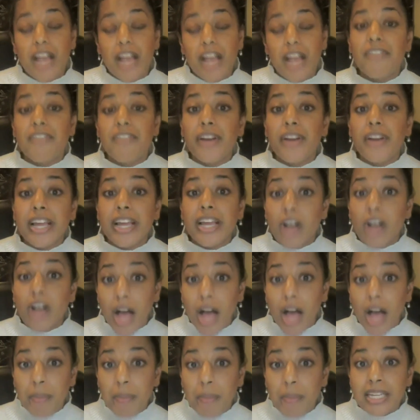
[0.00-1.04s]
A very
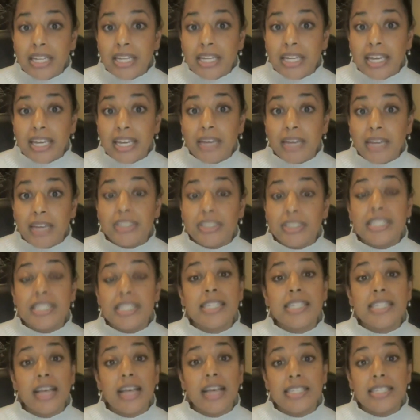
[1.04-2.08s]
commonly
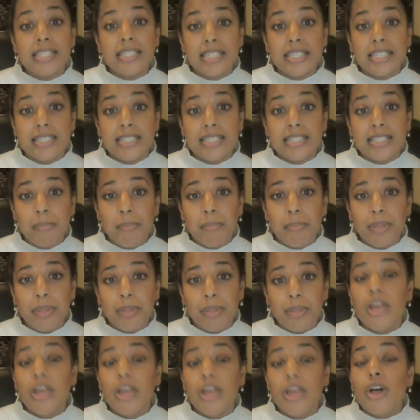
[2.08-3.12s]
discussed
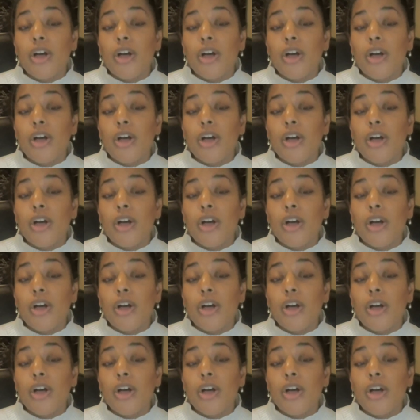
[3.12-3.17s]
example